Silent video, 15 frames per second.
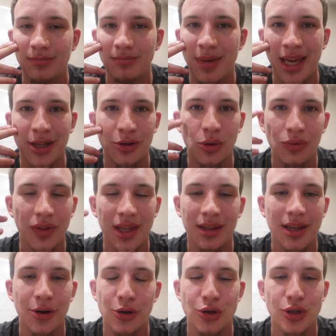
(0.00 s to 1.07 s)
man, don't
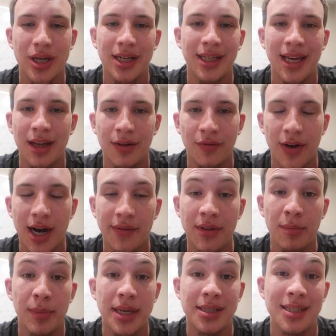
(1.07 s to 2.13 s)
think that you're just going to get involved
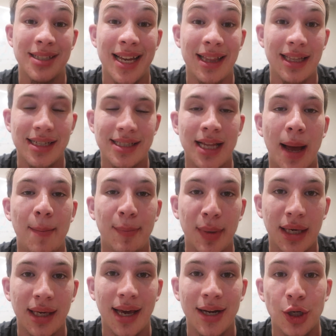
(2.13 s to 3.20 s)
in business, at least not
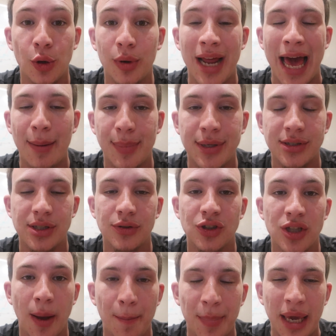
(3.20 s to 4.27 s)
me. I know it happens to
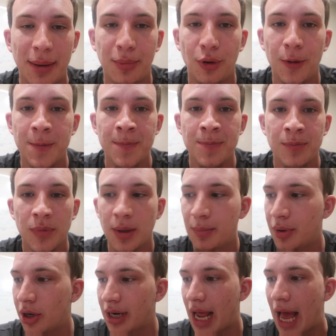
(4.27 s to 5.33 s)
some people,
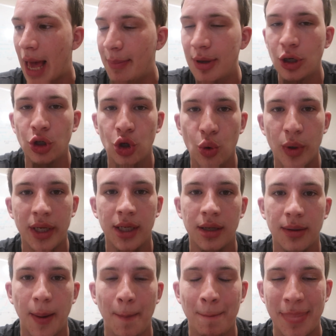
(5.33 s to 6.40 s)
but I've been
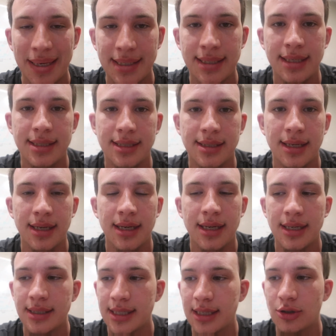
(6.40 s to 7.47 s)
doing business
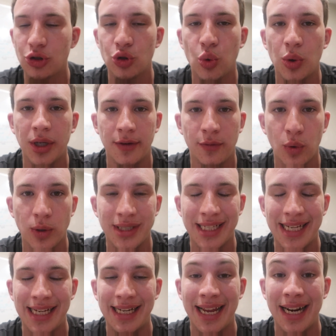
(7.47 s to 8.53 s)
since
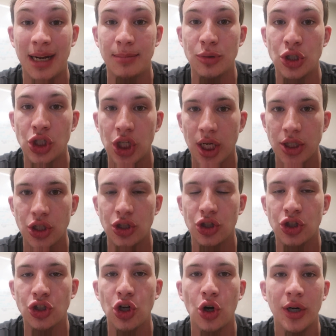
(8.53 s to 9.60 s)
2014, and I'm
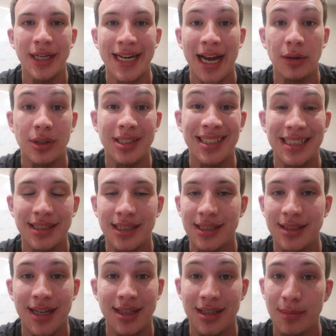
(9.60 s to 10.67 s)
just starting now to see
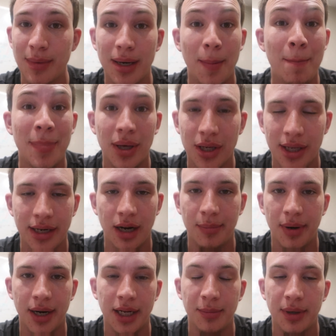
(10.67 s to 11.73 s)
success. I'm not a millionaire
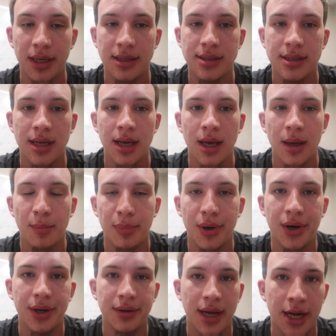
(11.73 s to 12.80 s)
by any means,
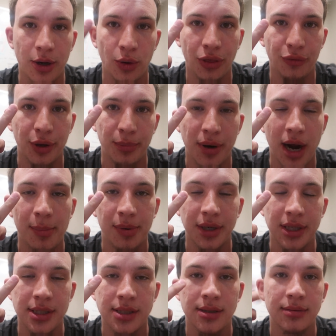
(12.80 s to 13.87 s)
but I own 3
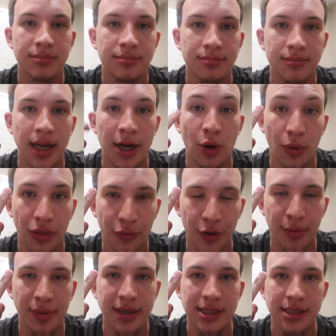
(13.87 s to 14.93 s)
properties, I own
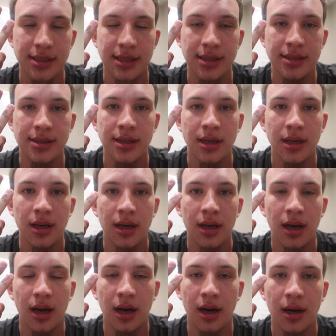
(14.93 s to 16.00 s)
3 businesses,
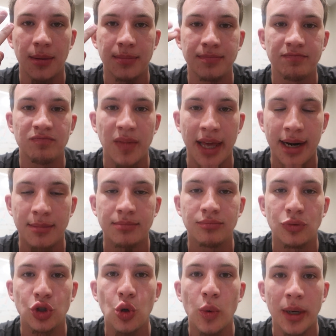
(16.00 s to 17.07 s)
and
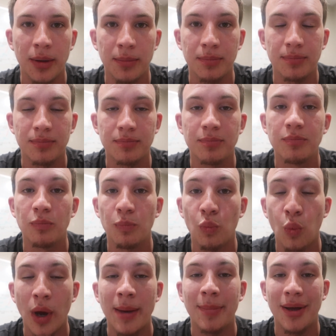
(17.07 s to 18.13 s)
I'm doing
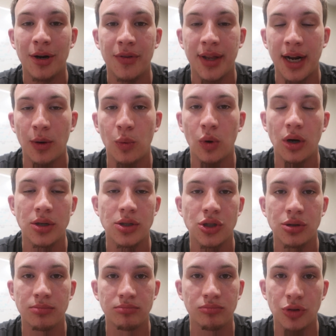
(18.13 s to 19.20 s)
way better than I
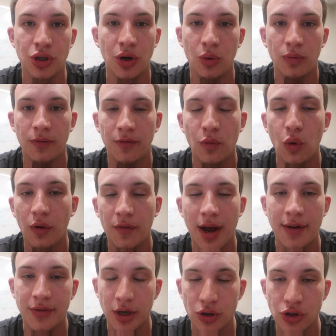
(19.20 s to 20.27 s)
was, you know, 4 or
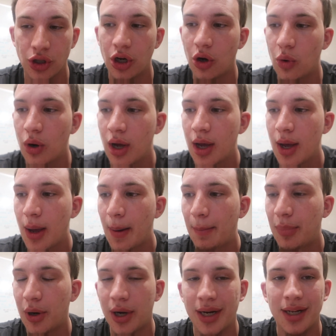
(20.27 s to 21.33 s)
5 years ago.
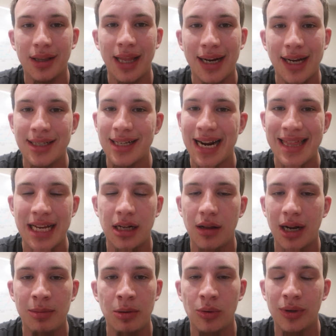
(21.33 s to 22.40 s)
But like I said, I think a
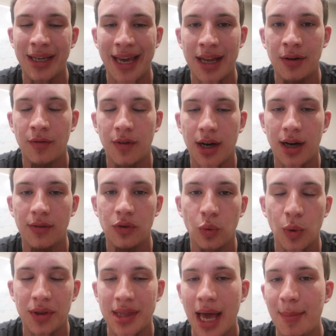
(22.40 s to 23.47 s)
lot of people get involved
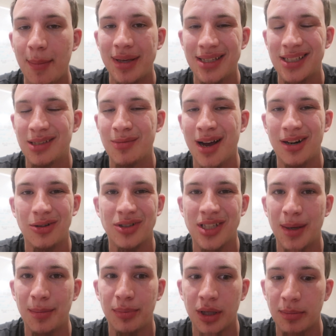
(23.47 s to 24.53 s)
with business model
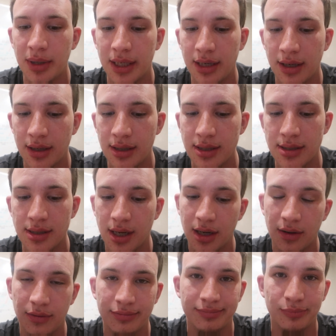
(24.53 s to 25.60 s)
simply because
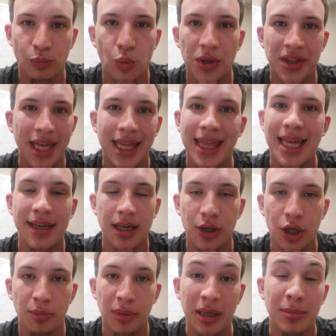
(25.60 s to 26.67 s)
of what they think it
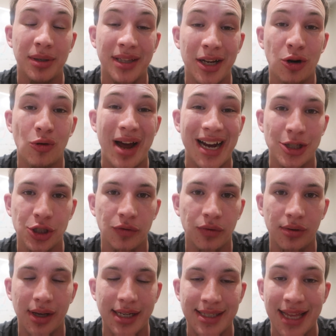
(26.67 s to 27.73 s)
could be, but they don't actually
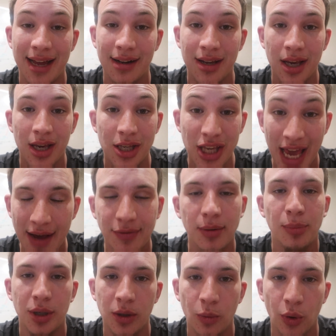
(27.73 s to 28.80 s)
realize that you have
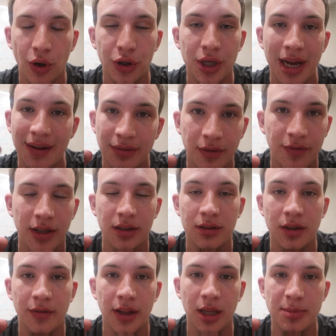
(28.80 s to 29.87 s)
to put in work, you have to
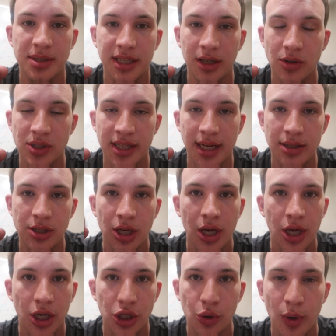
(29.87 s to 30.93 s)
develop skill sets,
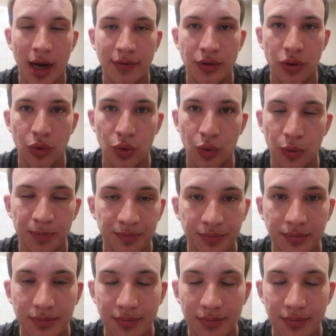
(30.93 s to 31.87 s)
you have to